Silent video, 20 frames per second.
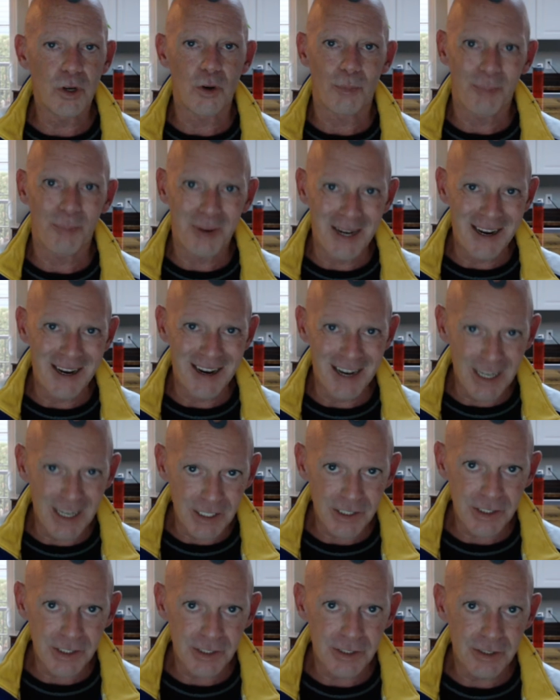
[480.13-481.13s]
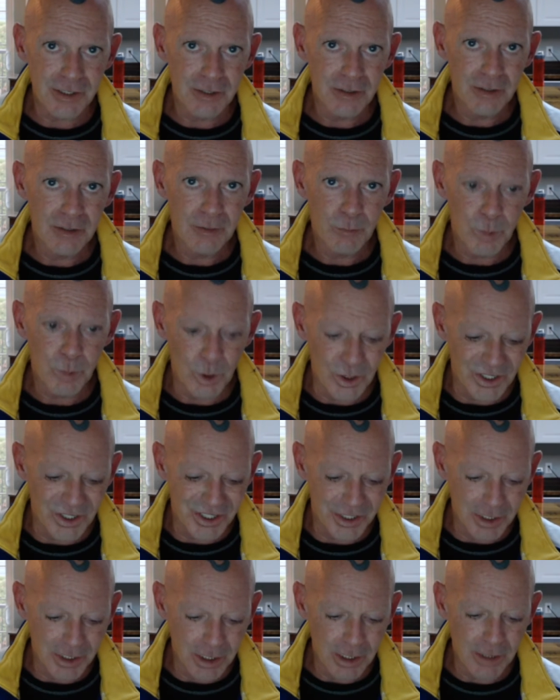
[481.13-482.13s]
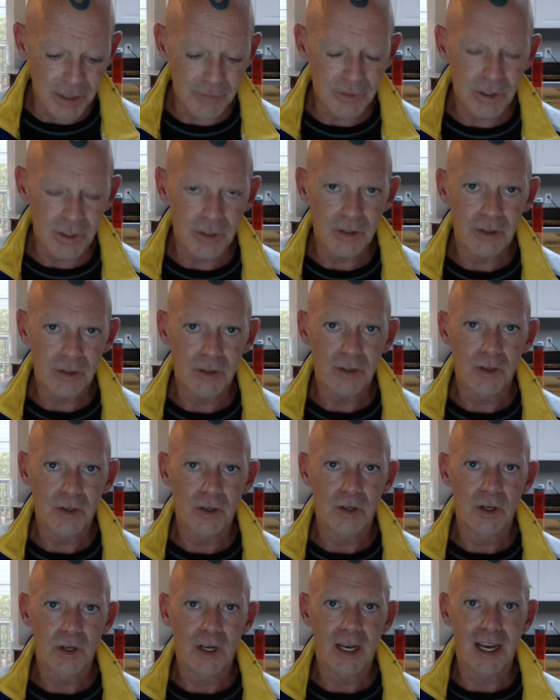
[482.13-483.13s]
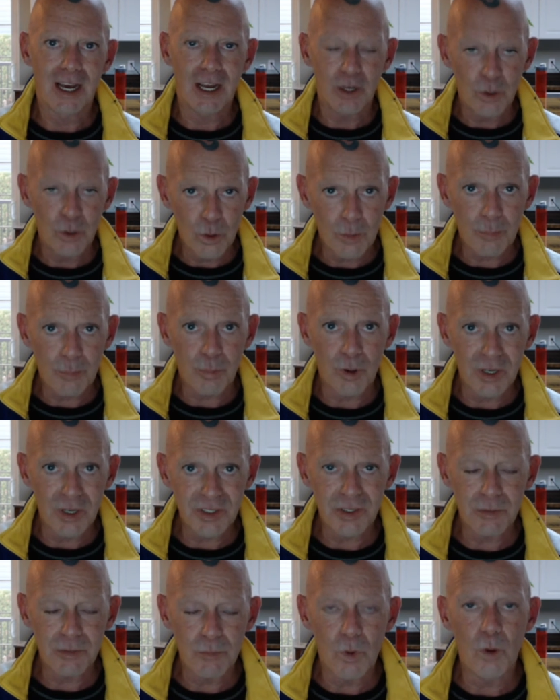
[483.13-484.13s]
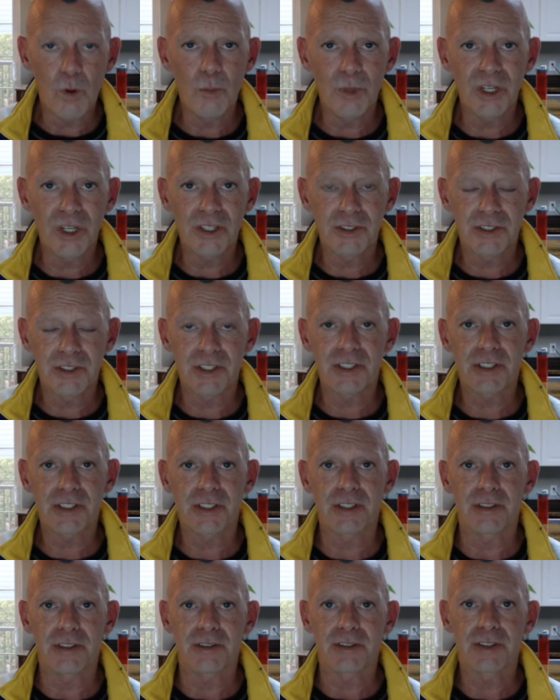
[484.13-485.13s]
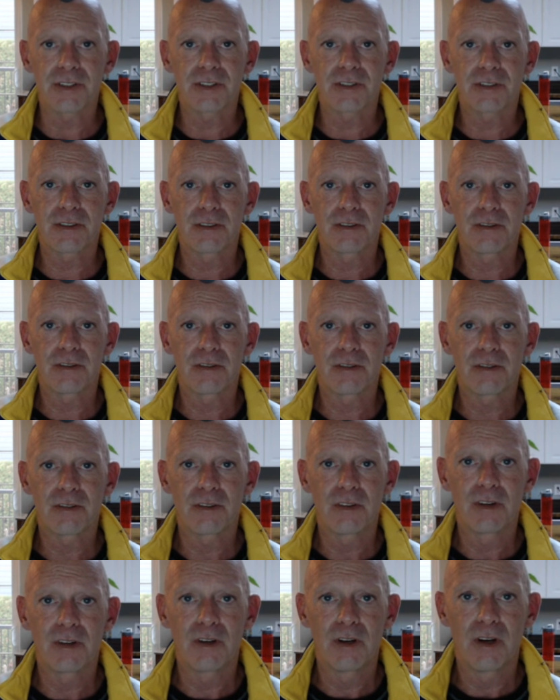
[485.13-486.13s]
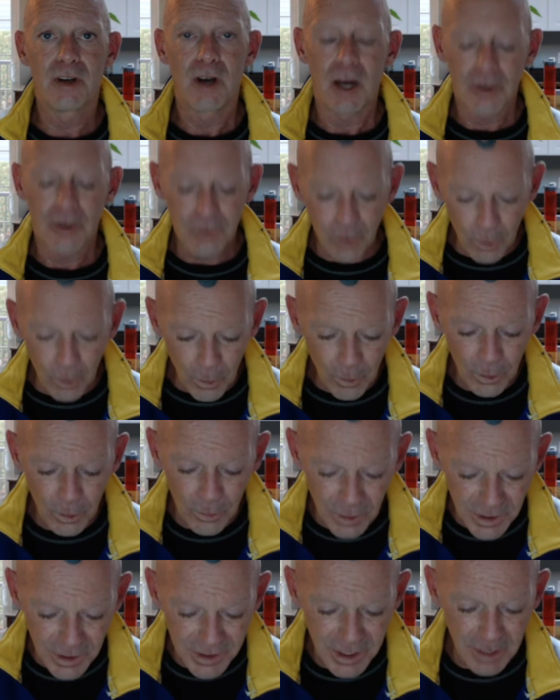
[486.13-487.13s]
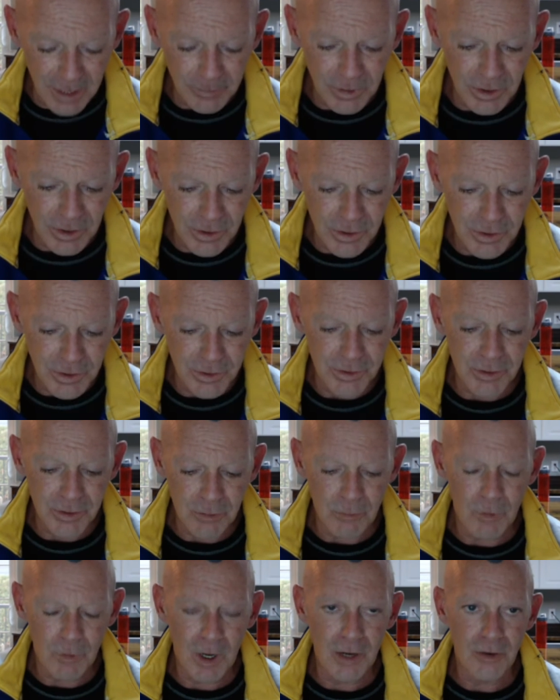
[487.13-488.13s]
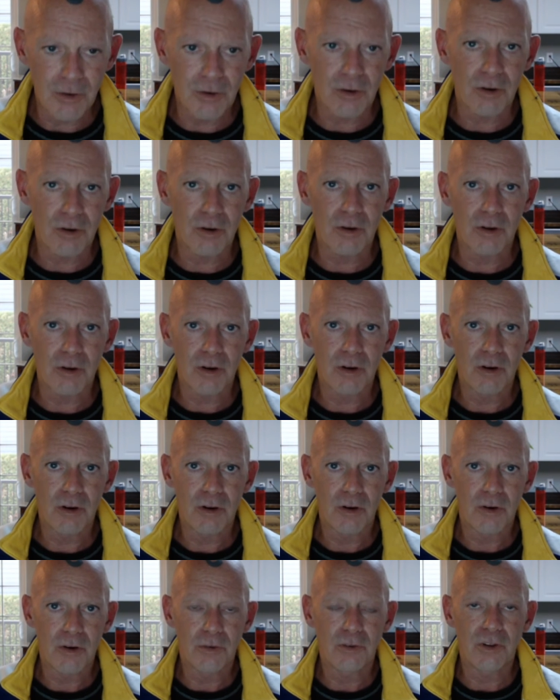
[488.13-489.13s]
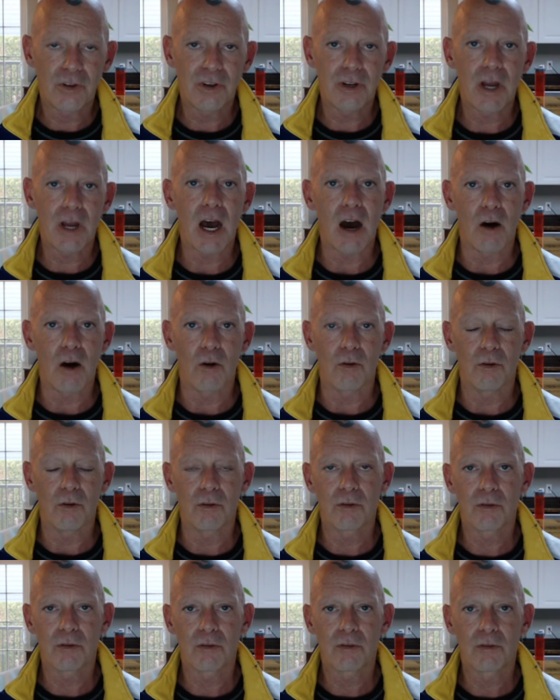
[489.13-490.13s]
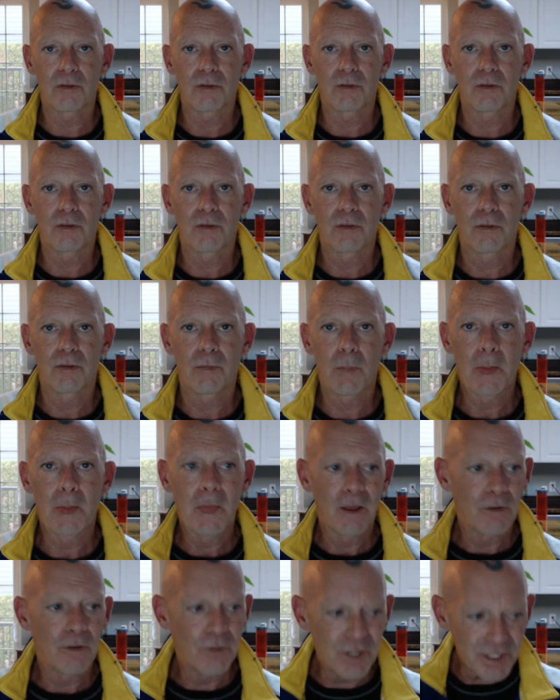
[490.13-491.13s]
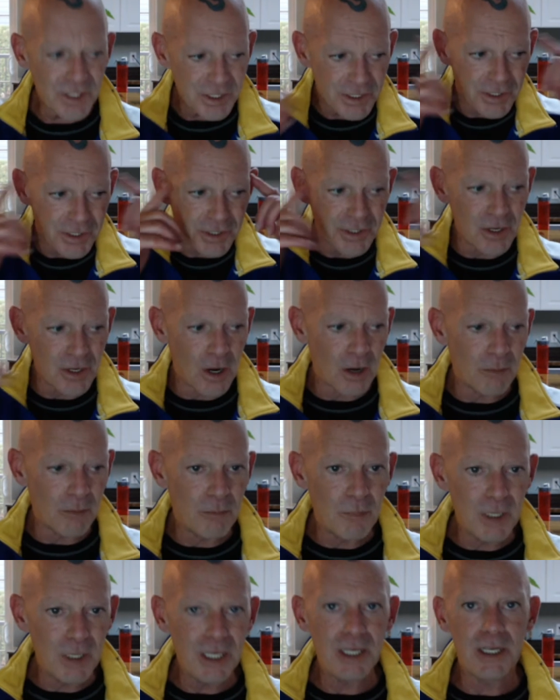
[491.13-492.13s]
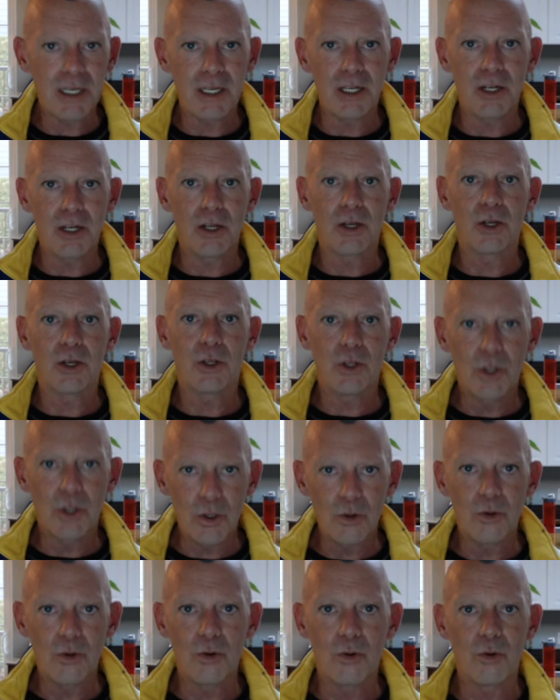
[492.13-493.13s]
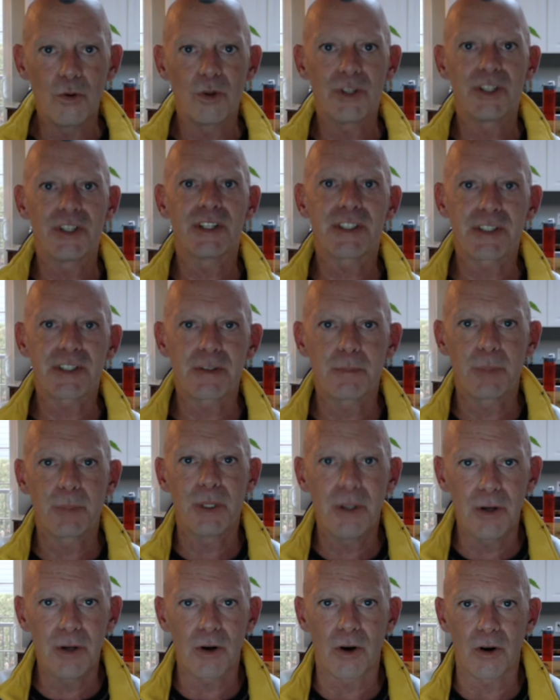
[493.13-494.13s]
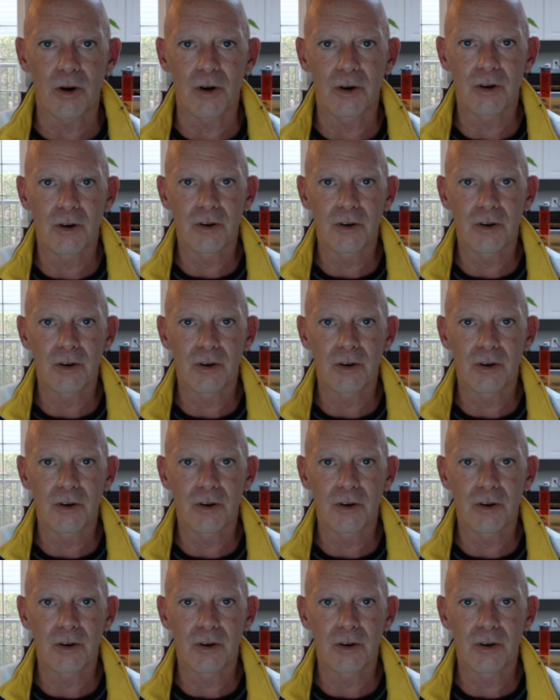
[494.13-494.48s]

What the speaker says: past, perceived, and your present moment existence. A total acceptance and surrender to now. This does not mean you disappear.